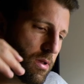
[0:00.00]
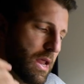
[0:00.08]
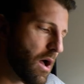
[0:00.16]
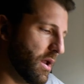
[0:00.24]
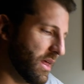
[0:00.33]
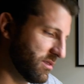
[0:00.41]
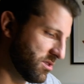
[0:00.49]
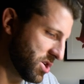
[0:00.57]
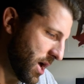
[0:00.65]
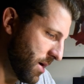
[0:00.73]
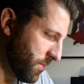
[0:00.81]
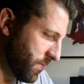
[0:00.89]
Now let's
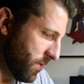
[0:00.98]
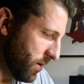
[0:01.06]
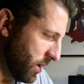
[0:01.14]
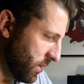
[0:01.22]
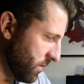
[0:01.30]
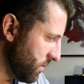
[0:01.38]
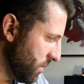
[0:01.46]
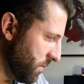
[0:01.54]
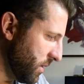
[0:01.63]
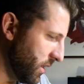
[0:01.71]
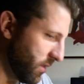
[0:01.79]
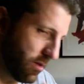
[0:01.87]
jump into the
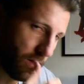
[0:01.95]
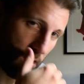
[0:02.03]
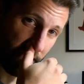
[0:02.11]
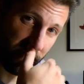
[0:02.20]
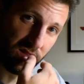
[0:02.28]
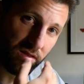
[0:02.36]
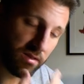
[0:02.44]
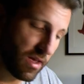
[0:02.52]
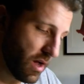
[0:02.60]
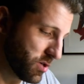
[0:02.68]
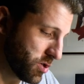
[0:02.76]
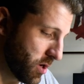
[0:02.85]
meat of the
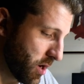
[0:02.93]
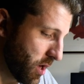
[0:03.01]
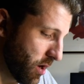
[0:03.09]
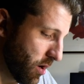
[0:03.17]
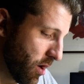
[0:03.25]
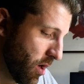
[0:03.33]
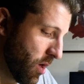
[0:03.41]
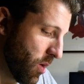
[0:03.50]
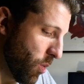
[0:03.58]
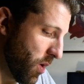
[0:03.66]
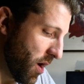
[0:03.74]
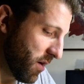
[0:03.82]
discussion here.
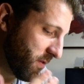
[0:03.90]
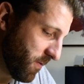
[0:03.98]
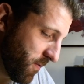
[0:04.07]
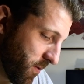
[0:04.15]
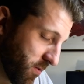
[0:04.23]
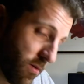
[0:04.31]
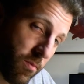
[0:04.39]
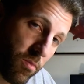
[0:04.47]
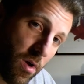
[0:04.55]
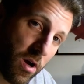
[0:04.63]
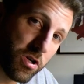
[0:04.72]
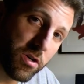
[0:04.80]
What are the first
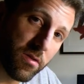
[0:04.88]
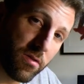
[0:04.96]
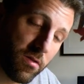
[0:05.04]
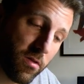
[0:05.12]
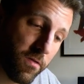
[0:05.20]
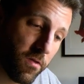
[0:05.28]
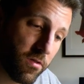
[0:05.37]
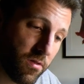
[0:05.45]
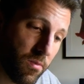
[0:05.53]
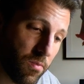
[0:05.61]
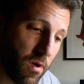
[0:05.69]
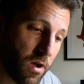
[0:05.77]
impressions? The
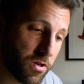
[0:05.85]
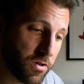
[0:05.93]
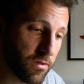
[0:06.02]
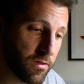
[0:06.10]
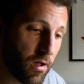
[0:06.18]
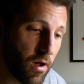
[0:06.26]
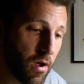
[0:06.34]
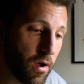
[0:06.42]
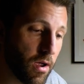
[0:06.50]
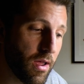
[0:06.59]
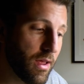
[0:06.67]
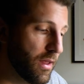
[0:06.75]
first impressions
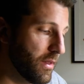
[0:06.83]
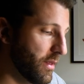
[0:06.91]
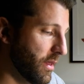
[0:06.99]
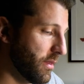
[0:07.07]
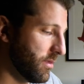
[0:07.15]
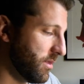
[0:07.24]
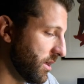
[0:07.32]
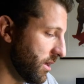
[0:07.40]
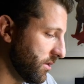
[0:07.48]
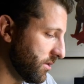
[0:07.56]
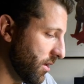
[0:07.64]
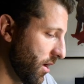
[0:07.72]
are that
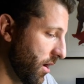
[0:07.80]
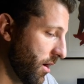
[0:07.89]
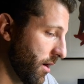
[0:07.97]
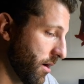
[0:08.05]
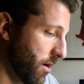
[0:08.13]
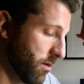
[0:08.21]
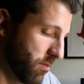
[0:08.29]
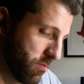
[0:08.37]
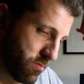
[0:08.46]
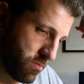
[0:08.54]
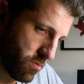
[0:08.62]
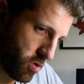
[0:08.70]
these are
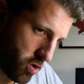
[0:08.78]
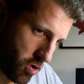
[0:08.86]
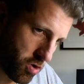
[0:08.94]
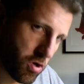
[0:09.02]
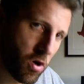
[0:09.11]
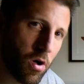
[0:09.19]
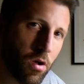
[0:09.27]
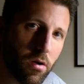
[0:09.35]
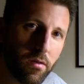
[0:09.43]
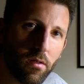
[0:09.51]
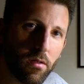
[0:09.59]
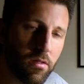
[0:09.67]
good
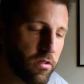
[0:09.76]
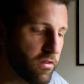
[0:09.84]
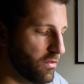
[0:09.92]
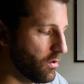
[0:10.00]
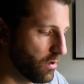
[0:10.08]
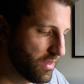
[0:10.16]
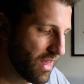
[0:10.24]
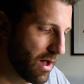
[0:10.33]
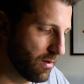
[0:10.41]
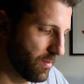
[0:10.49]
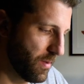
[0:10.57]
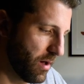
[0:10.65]
colors, there's no
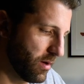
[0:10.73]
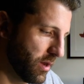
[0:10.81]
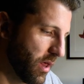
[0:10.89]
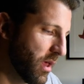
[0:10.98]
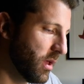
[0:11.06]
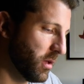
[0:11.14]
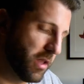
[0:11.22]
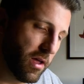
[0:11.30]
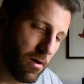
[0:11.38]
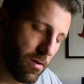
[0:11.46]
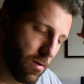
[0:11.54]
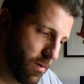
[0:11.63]
doubt about it. They
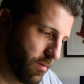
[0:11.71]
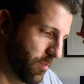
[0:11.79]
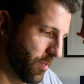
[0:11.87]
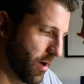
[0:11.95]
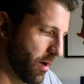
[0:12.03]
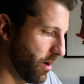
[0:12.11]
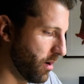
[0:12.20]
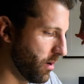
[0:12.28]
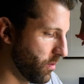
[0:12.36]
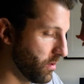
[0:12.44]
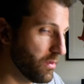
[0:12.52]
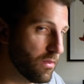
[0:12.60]
are on
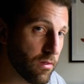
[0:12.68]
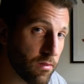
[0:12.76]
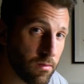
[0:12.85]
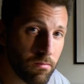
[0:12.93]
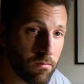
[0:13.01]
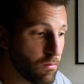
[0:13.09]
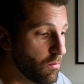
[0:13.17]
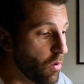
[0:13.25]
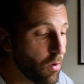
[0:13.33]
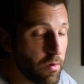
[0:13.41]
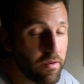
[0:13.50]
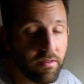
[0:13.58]
par with the
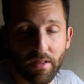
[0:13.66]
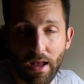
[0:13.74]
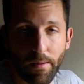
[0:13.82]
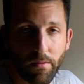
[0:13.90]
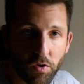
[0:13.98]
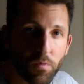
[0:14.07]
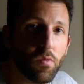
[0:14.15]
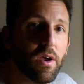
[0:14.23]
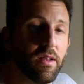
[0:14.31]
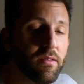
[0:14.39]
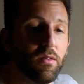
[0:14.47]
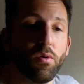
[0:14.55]
more established
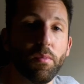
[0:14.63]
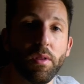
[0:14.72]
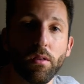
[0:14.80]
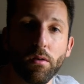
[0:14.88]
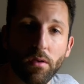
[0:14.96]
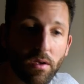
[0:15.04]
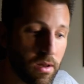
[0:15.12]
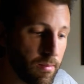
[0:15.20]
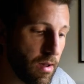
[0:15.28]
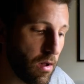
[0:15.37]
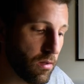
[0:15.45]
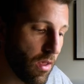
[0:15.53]
brands that we've been talking
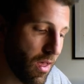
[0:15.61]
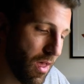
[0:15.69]
about.